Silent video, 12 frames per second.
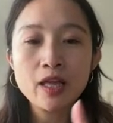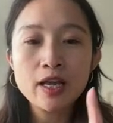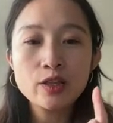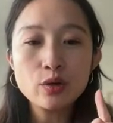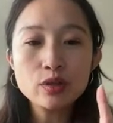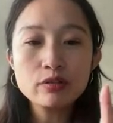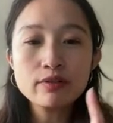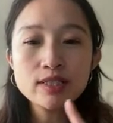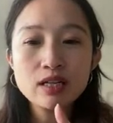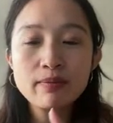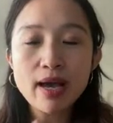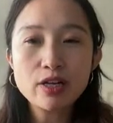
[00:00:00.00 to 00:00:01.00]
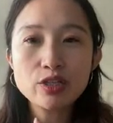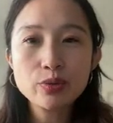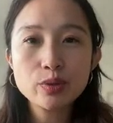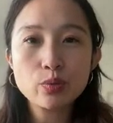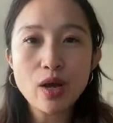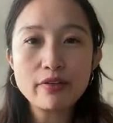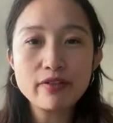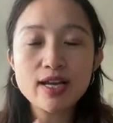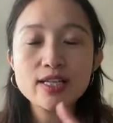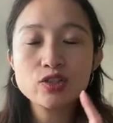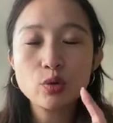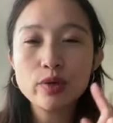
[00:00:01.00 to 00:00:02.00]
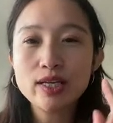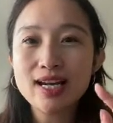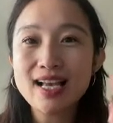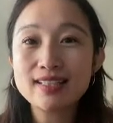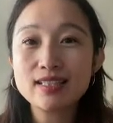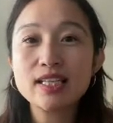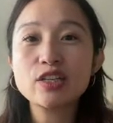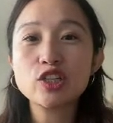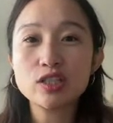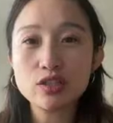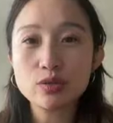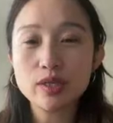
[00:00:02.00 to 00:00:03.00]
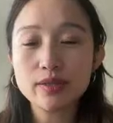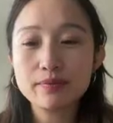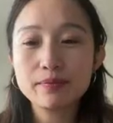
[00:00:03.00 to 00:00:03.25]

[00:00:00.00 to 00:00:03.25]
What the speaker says: And the only reason it matters with the Wi-Fi is so we can SSH into it.